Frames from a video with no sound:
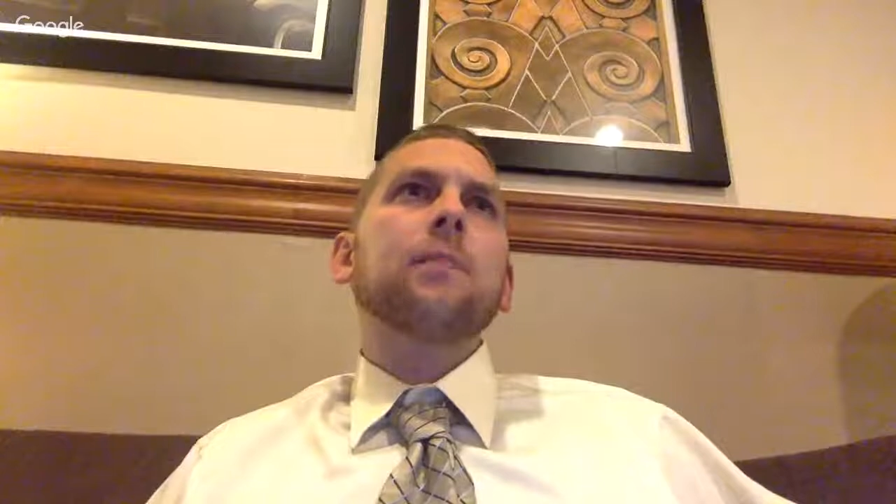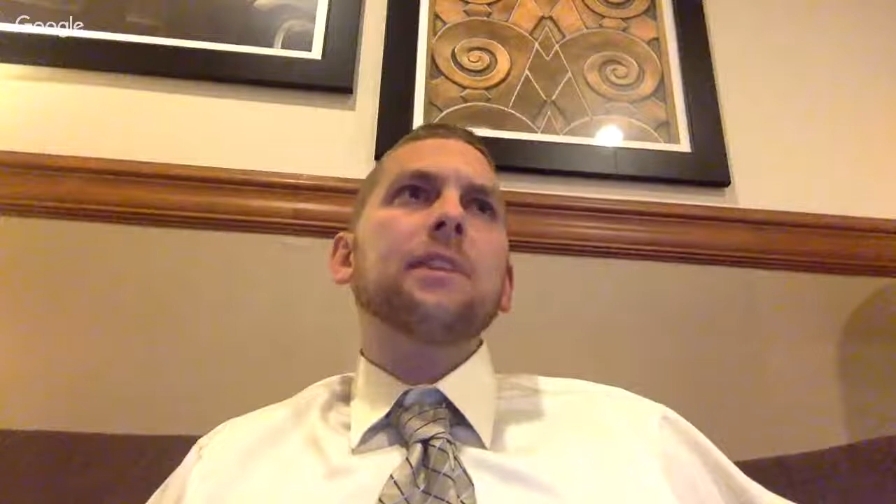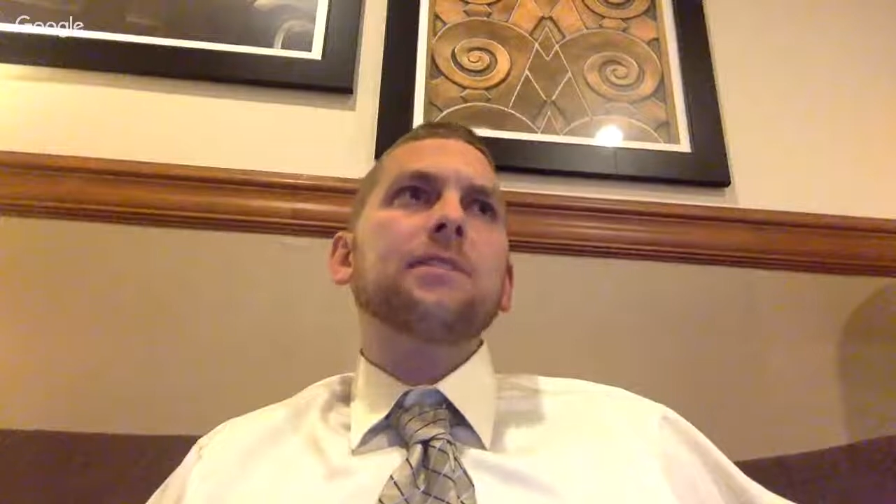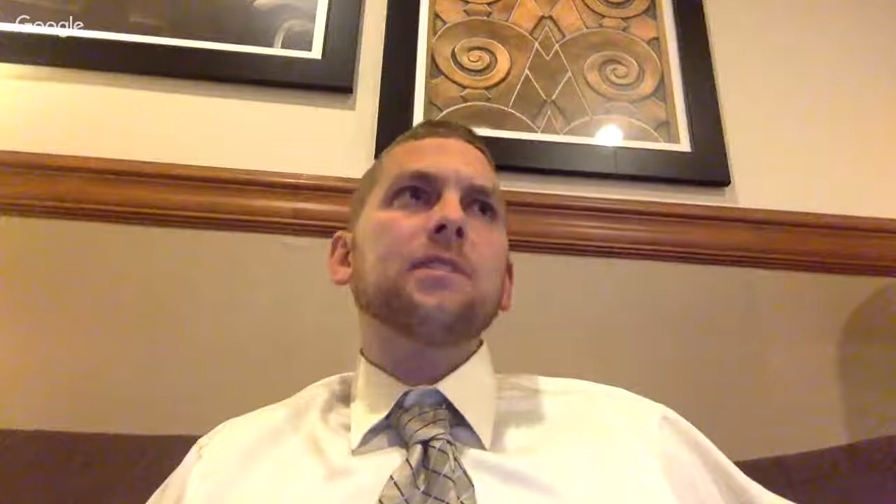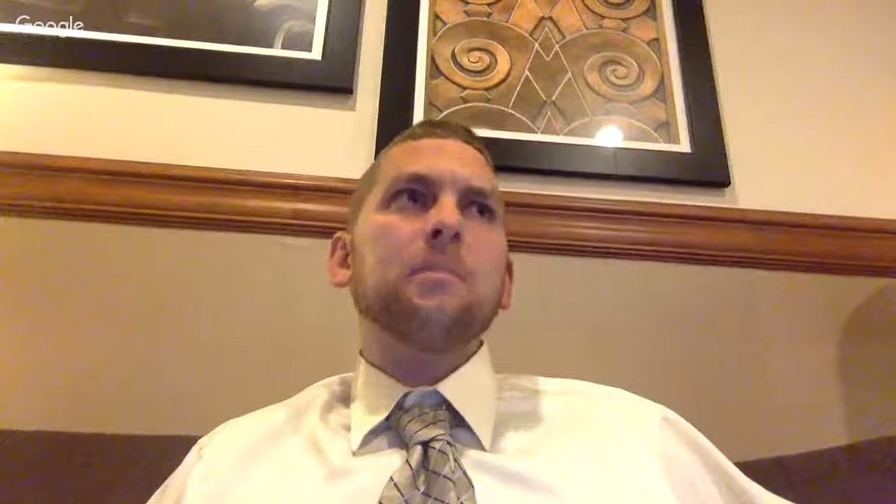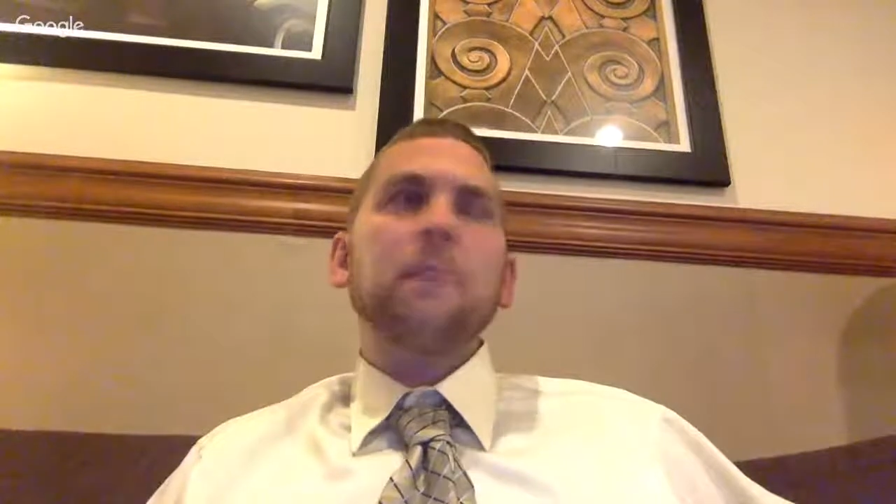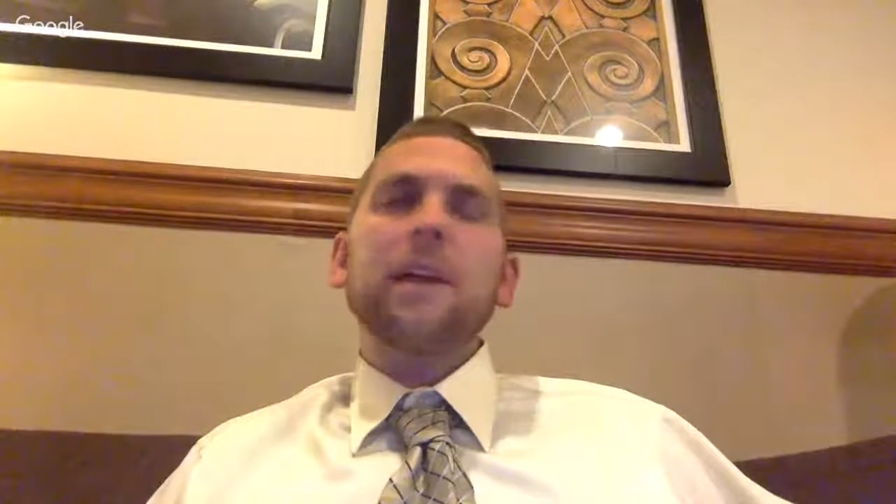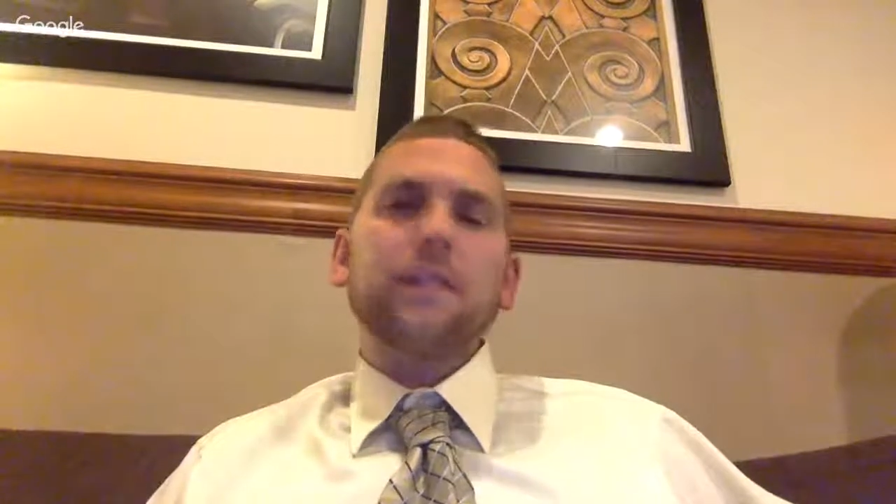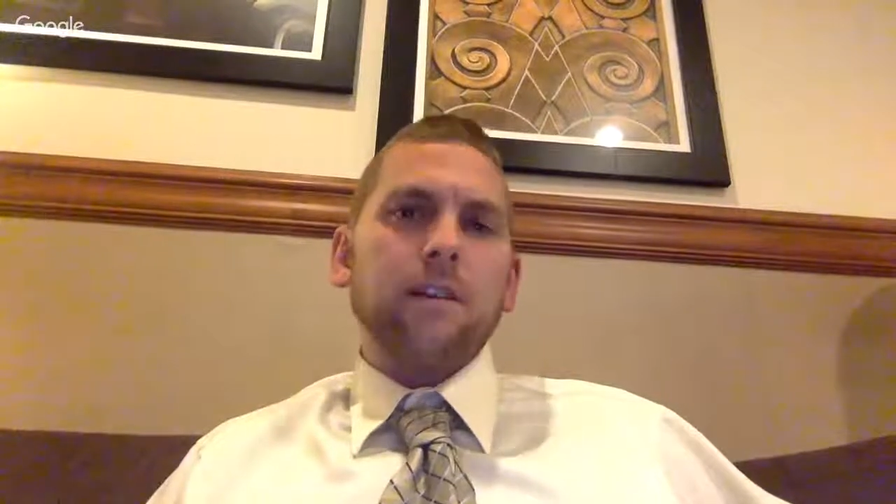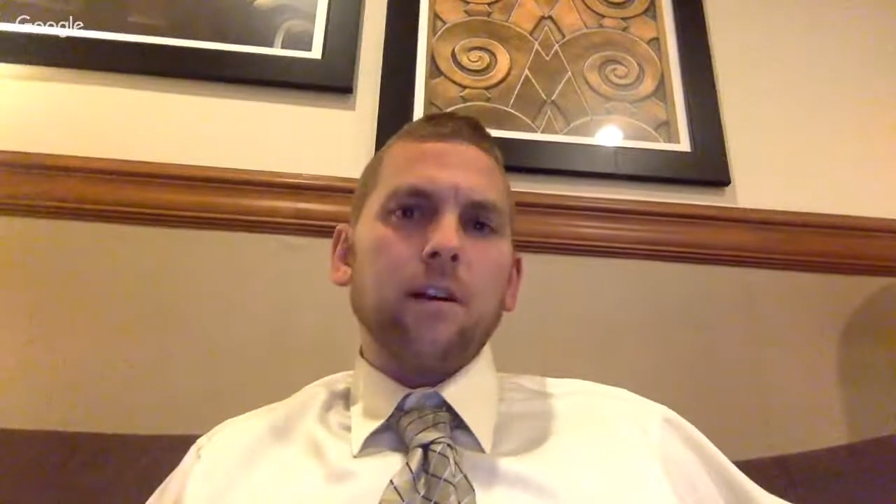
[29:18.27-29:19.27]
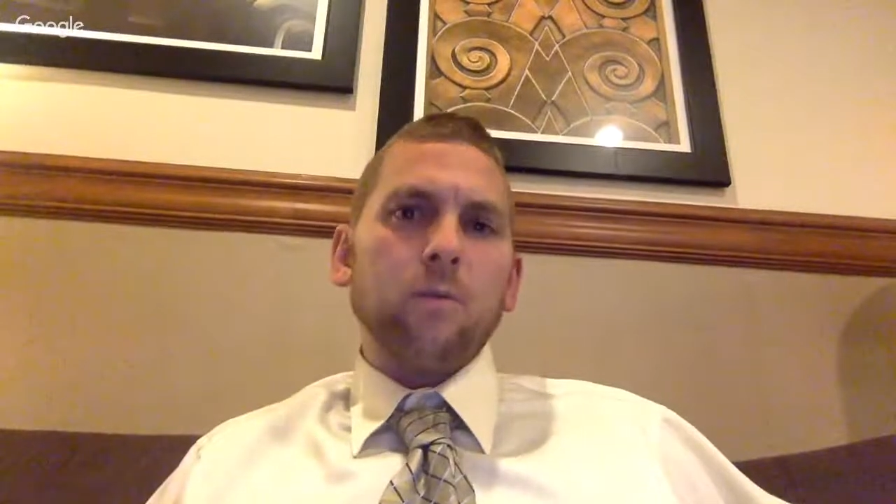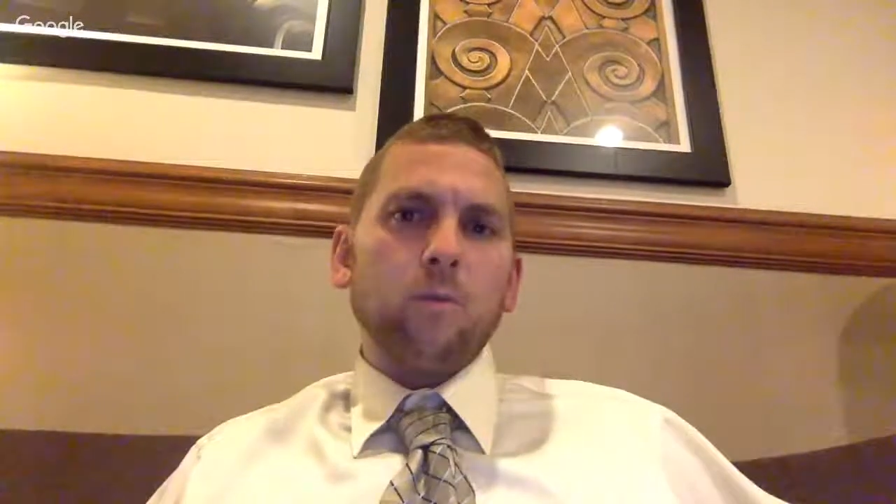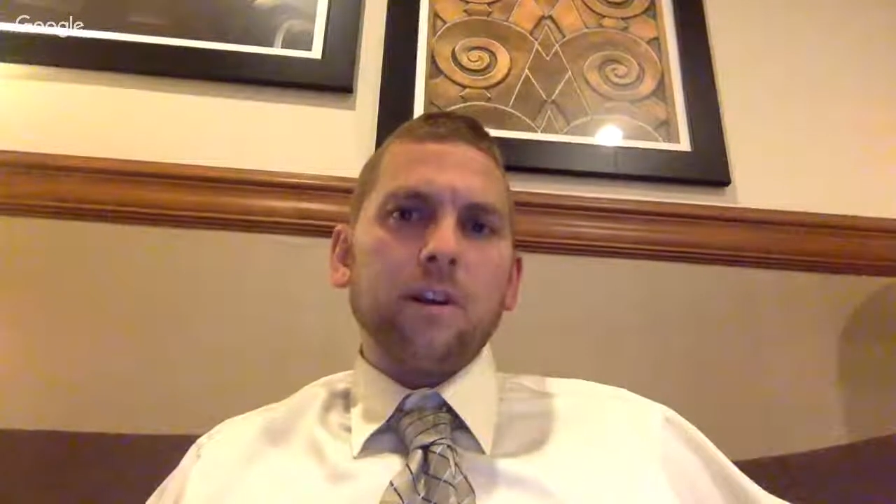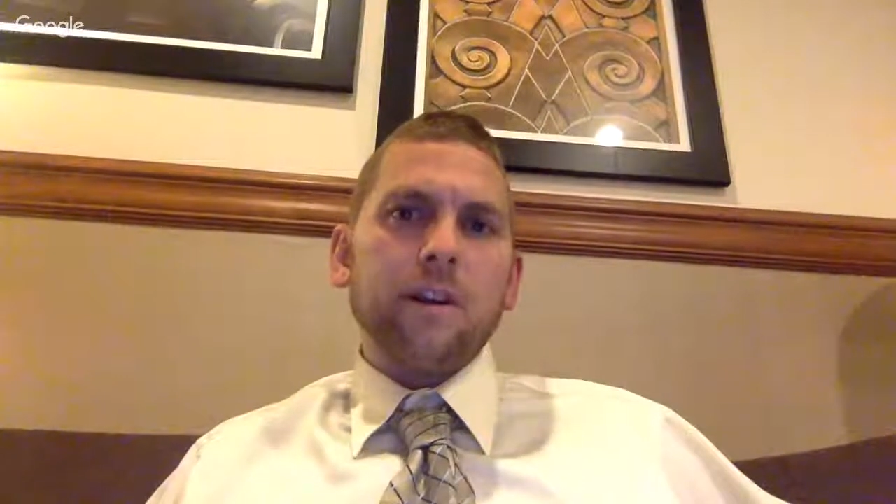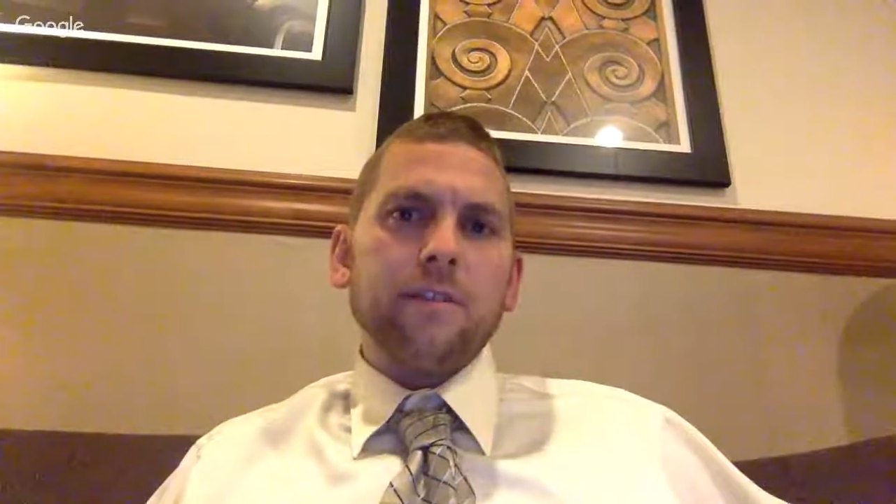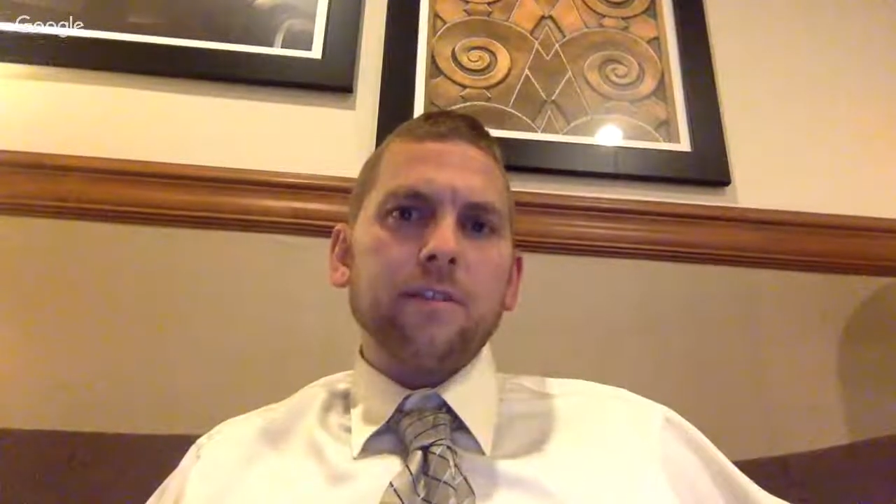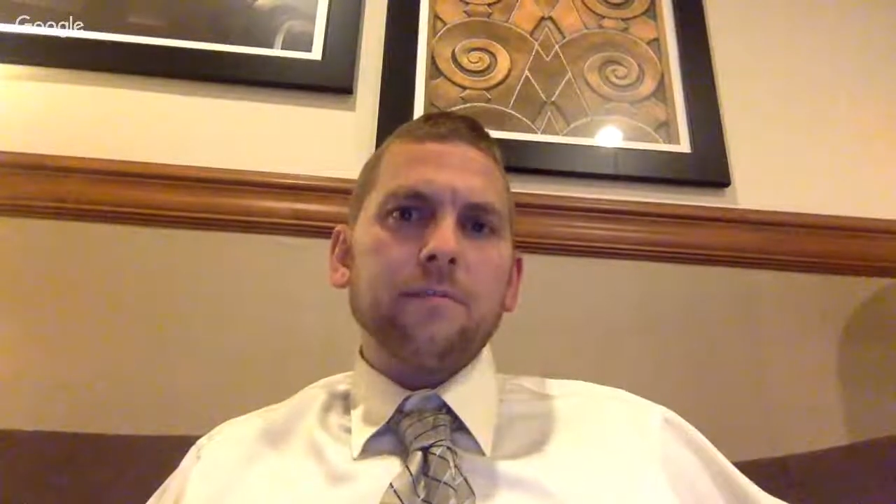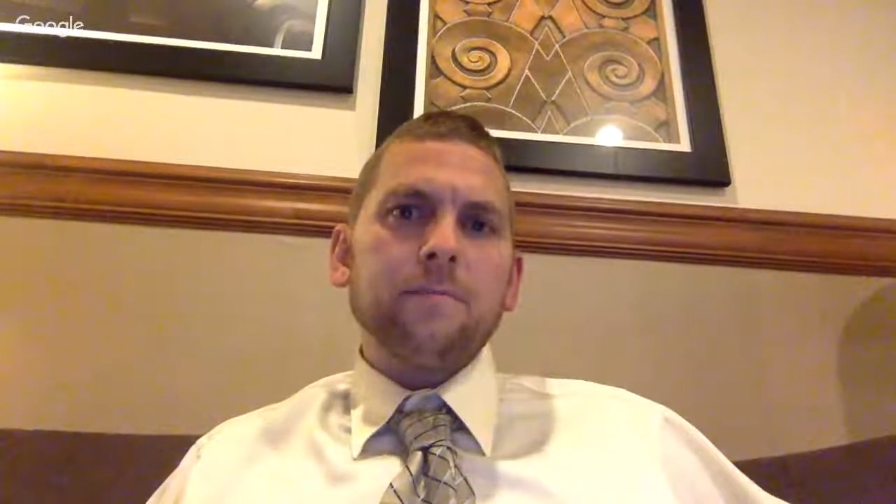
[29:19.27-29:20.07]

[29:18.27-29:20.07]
interdependent on one another.